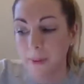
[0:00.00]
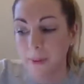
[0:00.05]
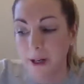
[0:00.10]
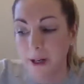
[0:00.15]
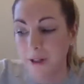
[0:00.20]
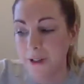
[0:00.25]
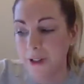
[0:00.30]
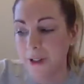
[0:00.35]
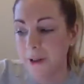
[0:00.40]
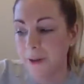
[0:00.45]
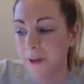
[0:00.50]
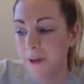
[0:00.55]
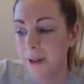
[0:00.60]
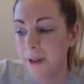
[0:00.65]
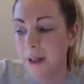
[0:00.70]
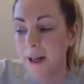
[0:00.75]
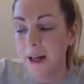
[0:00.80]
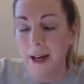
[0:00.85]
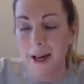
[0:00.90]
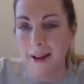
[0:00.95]
murder,
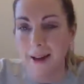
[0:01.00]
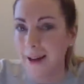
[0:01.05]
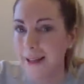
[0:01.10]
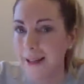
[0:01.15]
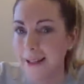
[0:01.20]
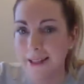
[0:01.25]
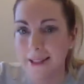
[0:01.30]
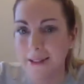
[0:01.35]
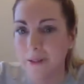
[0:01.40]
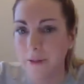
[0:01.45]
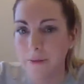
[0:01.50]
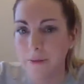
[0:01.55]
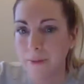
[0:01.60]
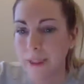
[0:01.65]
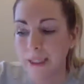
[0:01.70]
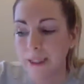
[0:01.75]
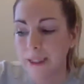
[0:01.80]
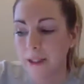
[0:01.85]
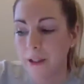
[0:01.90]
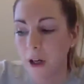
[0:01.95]
and I didn't
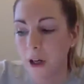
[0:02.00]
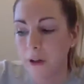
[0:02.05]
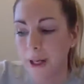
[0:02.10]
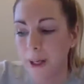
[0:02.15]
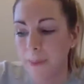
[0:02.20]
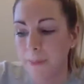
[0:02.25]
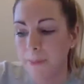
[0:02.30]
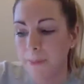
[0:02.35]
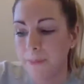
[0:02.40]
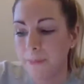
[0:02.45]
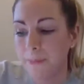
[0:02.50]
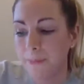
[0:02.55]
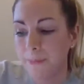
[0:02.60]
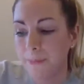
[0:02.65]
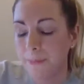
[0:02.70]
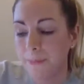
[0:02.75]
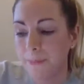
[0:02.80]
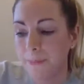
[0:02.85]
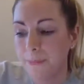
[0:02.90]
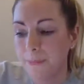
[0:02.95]
really know him.
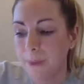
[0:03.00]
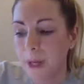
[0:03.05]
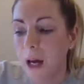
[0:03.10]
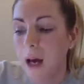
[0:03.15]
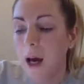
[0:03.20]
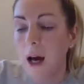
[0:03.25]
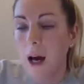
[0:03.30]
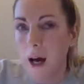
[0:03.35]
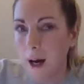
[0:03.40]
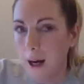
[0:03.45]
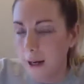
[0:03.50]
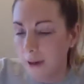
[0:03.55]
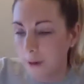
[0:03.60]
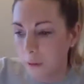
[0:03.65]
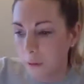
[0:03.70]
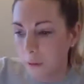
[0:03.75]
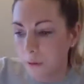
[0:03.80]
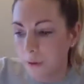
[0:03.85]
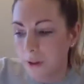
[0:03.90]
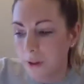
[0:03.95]
I
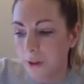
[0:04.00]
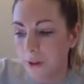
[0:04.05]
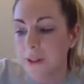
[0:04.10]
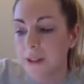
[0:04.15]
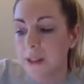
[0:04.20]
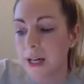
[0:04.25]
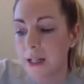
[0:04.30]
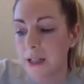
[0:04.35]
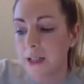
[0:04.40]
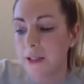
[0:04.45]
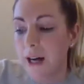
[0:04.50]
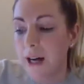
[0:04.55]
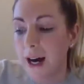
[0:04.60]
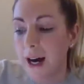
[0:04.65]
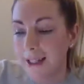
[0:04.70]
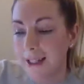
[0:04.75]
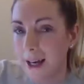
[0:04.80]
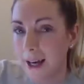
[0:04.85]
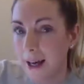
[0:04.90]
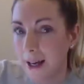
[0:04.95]
also said that
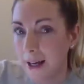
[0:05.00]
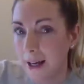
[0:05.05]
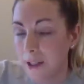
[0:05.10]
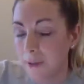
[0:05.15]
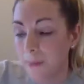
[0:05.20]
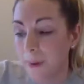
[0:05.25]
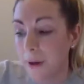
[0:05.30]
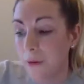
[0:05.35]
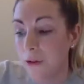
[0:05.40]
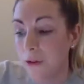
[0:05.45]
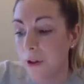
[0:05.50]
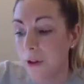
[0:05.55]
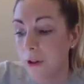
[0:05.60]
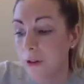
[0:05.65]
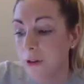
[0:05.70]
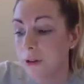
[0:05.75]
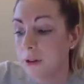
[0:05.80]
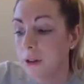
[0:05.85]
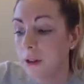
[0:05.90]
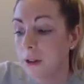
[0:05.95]
I cared about
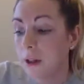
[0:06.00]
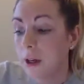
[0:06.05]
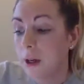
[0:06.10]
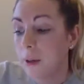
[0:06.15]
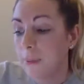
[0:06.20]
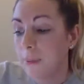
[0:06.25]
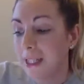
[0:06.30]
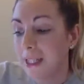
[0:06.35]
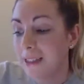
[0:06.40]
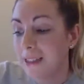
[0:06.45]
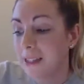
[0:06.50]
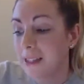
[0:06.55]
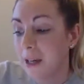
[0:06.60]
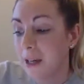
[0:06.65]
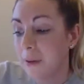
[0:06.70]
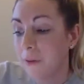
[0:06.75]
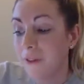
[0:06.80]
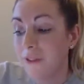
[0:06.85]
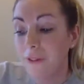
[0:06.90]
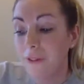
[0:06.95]
dogs because they
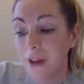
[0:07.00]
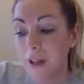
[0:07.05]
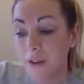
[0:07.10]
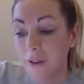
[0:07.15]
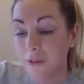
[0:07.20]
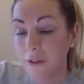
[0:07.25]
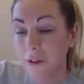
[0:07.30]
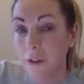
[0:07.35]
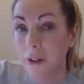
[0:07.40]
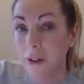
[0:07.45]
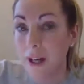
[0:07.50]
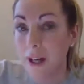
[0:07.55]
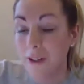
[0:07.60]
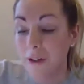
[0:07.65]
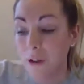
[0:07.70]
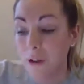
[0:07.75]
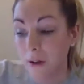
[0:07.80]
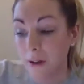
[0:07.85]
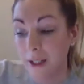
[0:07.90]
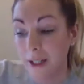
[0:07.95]
were faithful
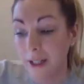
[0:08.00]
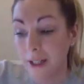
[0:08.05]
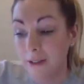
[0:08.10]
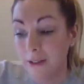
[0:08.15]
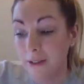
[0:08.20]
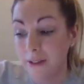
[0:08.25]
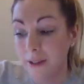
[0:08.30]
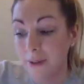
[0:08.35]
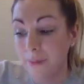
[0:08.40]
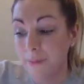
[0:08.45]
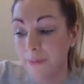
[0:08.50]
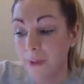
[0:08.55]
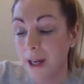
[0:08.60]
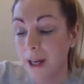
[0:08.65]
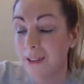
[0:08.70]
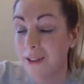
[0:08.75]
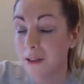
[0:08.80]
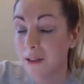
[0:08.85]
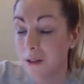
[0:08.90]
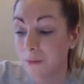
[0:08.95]
and honest,
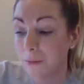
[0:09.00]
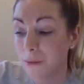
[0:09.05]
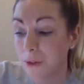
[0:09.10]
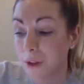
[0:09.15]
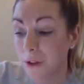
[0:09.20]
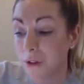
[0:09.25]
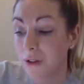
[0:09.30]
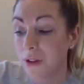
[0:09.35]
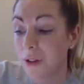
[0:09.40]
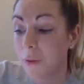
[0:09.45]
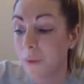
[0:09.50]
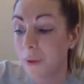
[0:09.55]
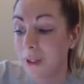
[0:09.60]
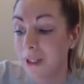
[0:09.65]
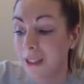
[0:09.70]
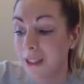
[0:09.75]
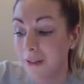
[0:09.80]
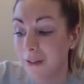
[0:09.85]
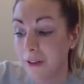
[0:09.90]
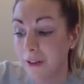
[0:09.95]
and some dogs were
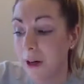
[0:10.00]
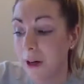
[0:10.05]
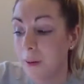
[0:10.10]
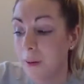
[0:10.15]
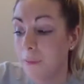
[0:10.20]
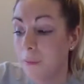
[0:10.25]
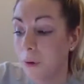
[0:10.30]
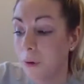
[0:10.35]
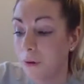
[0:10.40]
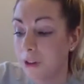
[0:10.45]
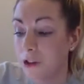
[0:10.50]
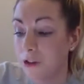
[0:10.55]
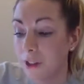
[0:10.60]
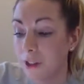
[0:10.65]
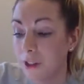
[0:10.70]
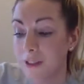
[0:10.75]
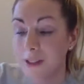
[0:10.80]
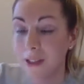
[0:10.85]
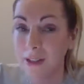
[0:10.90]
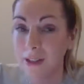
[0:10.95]
clever and more
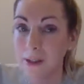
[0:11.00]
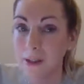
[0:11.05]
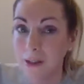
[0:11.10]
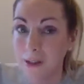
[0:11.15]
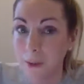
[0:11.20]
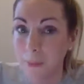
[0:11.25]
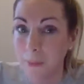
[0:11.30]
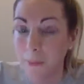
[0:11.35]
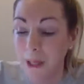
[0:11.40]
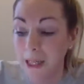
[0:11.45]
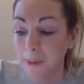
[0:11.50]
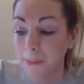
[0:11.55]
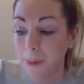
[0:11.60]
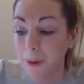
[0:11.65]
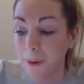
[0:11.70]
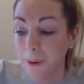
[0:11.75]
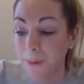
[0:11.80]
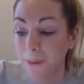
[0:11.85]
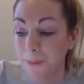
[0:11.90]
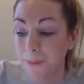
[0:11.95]
interesting than some
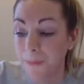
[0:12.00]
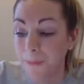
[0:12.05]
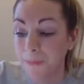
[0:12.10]
people.